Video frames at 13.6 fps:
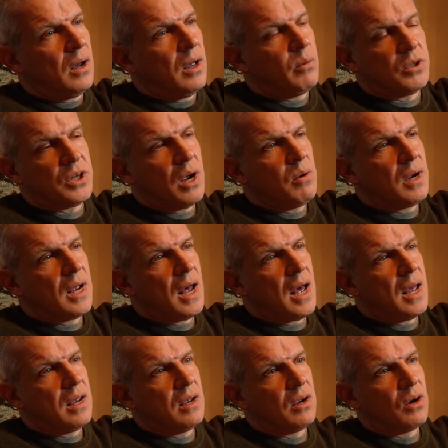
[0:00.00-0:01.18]
it was
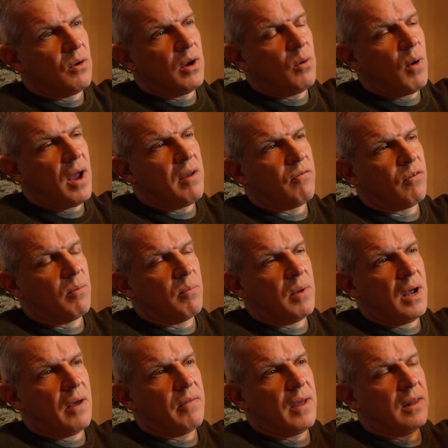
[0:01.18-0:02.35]
okay going away from me,
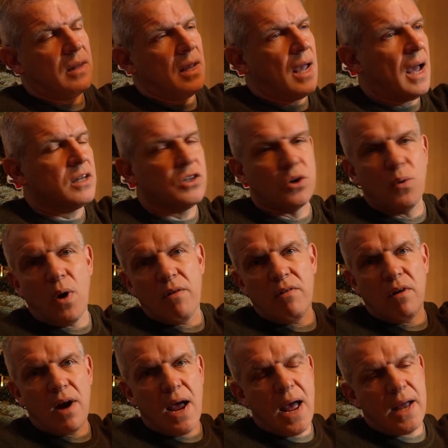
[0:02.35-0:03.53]
and then it had to go
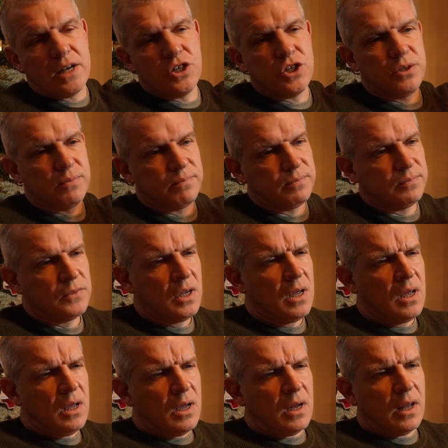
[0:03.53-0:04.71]
over a hedge.
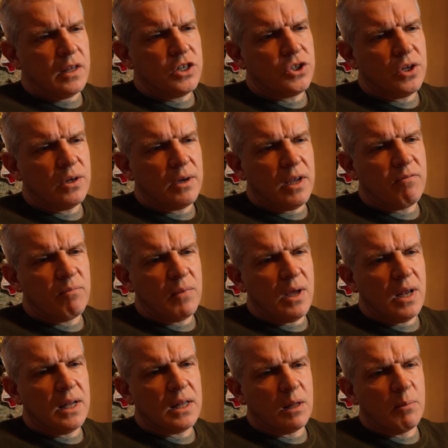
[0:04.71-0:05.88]
Now, this should have given me a
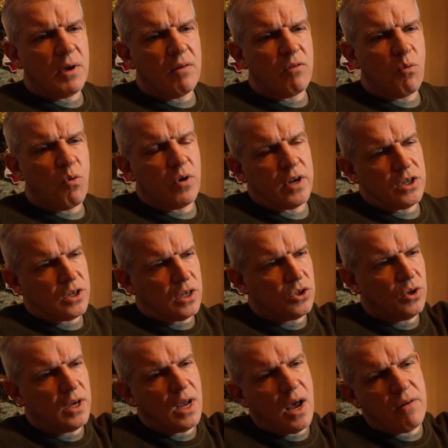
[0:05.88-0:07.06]
little bit of a warning. So I
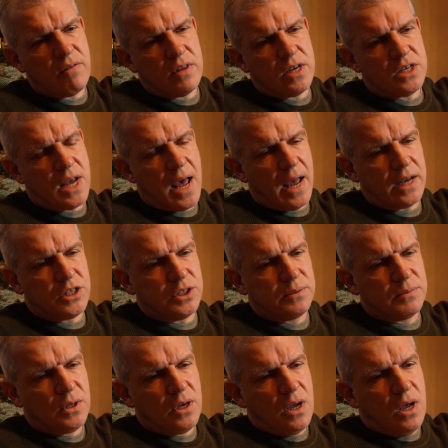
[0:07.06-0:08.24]
took it over this hedge,
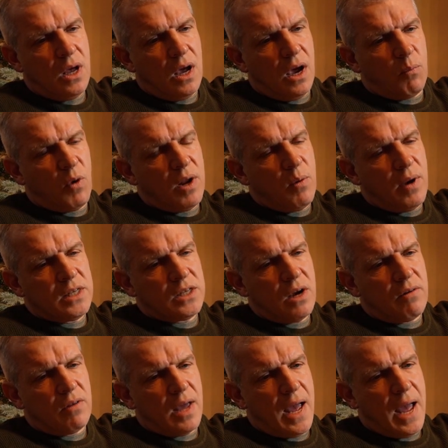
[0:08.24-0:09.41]
and when it went
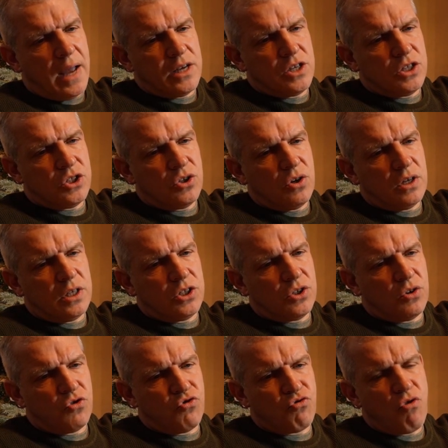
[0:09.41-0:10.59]
over the hedge, it suddenly
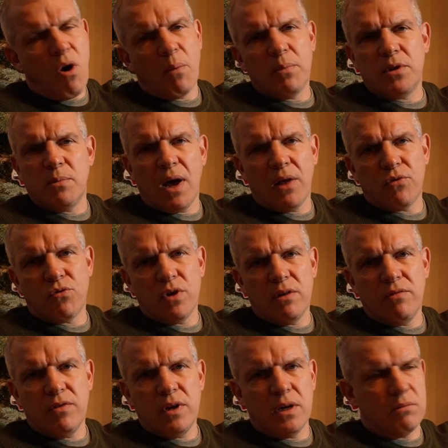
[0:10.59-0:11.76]
sort of dropped about 3
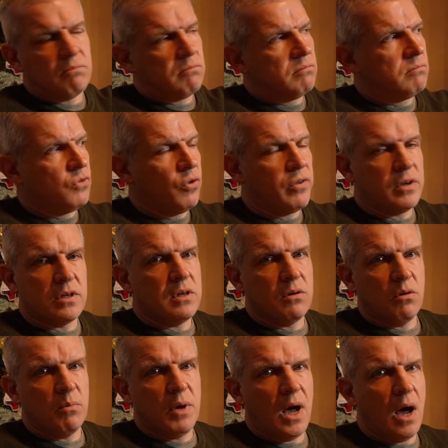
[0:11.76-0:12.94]
feet. Nothing to do
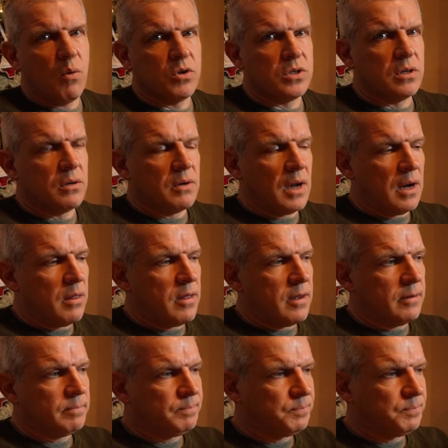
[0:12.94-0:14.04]
with me, I wasn't doing anything.